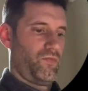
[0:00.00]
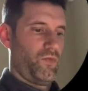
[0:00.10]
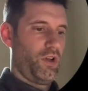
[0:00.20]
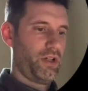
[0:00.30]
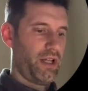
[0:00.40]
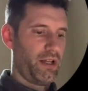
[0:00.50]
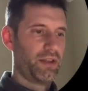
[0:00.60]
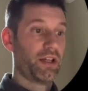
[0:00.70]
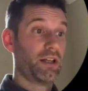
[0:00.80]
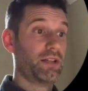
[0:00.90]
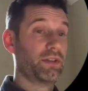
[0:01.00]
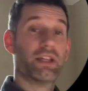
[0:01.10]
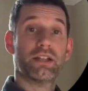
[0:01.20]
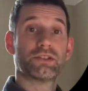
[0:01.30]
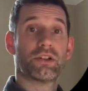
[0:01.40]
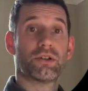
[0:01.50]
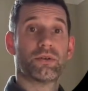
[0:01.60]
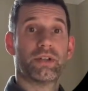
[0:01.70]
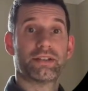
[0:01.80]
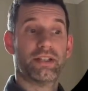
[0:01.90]
Okay, and I think I'll leave it there. So
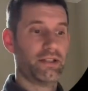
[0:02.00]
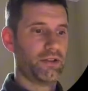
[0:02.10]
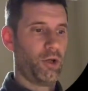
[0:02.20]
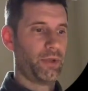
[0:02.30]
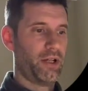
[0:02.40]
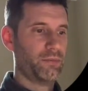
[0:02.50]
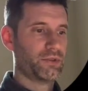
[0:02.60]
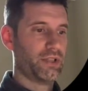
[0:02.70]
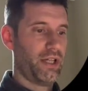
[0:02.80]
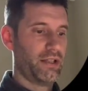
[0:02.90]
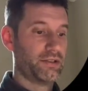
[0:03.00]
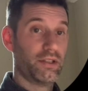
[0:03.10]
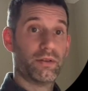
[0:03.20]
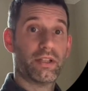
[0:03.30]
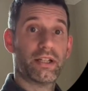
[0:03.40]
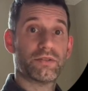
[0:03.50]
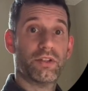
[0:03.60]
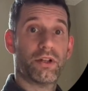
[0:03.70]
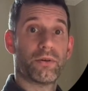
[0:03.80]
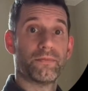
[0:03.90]
that's it. Hope it helped, and see you in the next video.